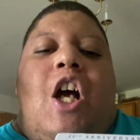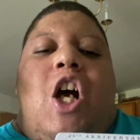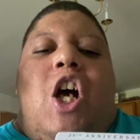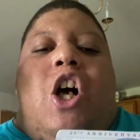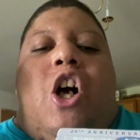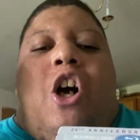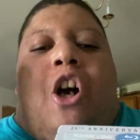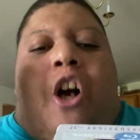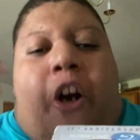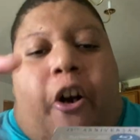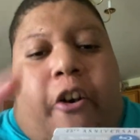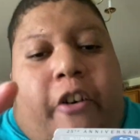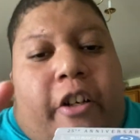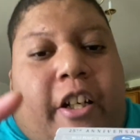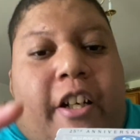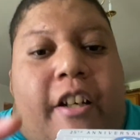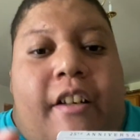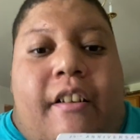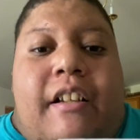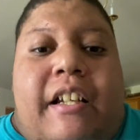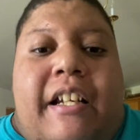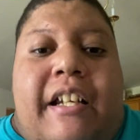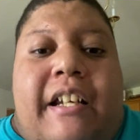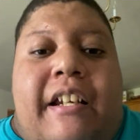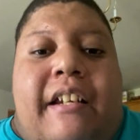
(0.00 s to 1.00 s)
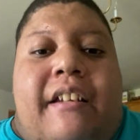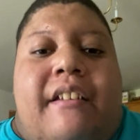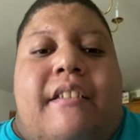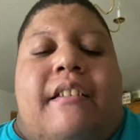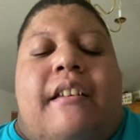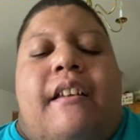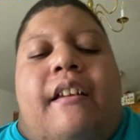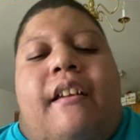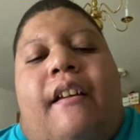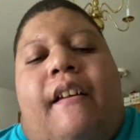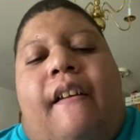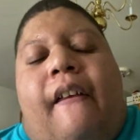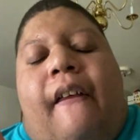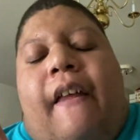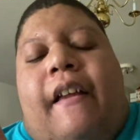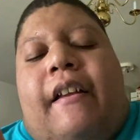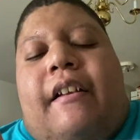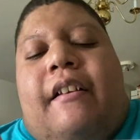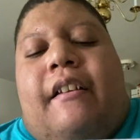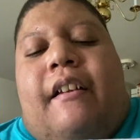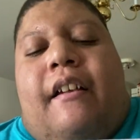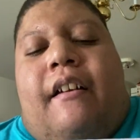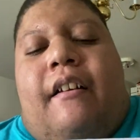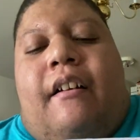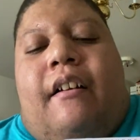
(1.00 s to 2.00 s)
Hercules,
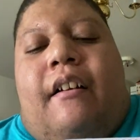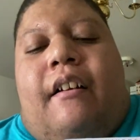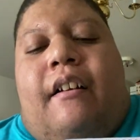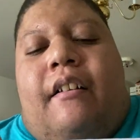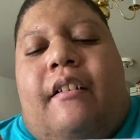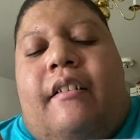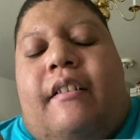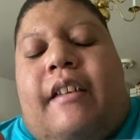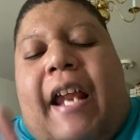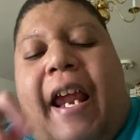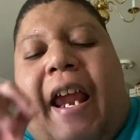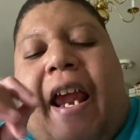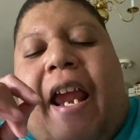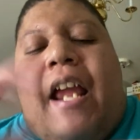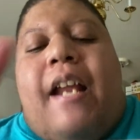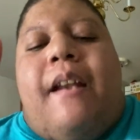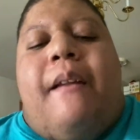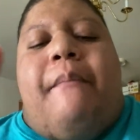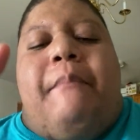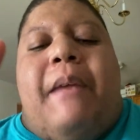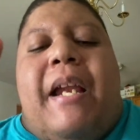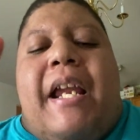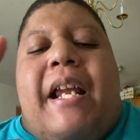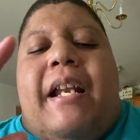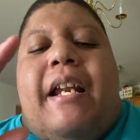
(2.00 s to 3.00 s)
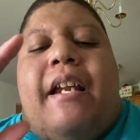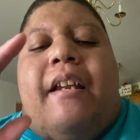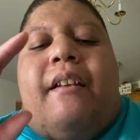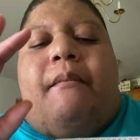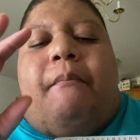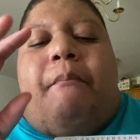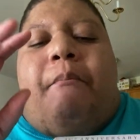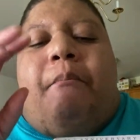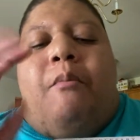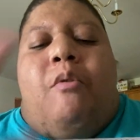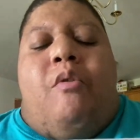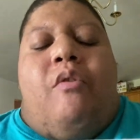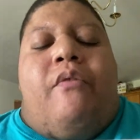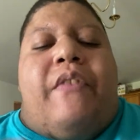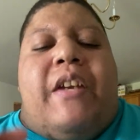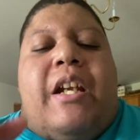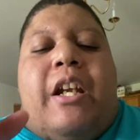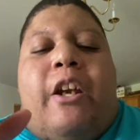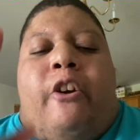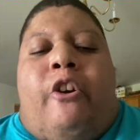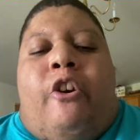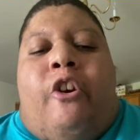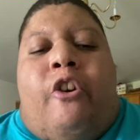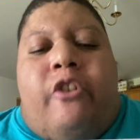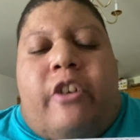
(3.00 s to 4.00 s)
the animated movie
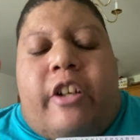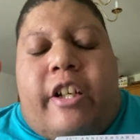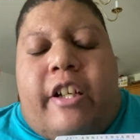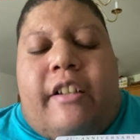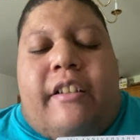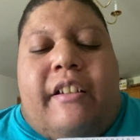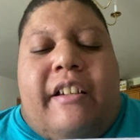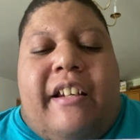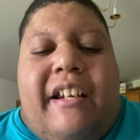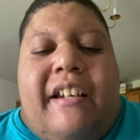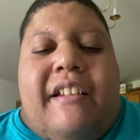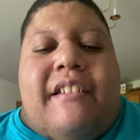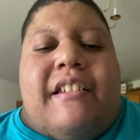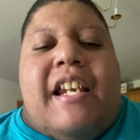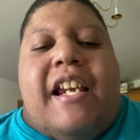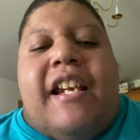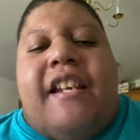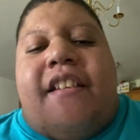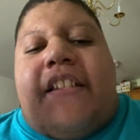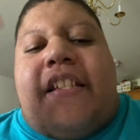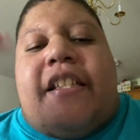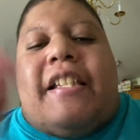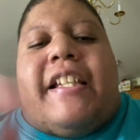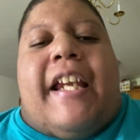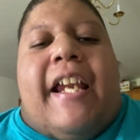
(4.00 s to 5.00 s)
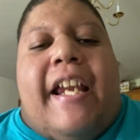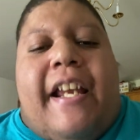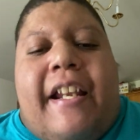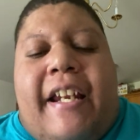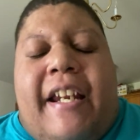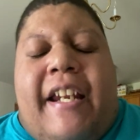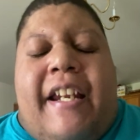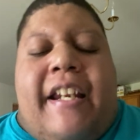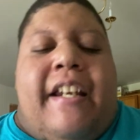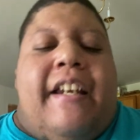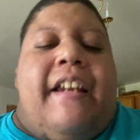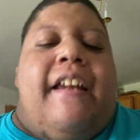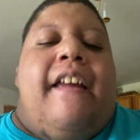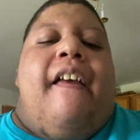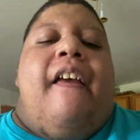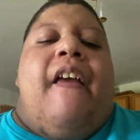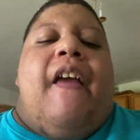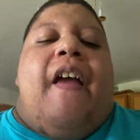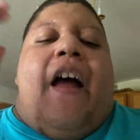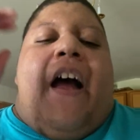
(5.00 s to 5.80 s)
Hercules is getting